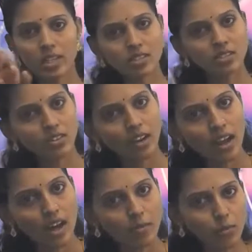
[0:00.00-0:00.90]
in a
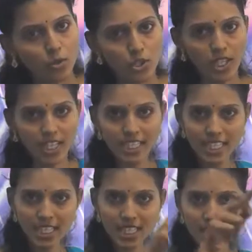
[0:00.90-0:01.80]
circular motion,
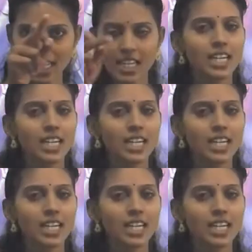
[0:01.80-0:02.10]
isn't it?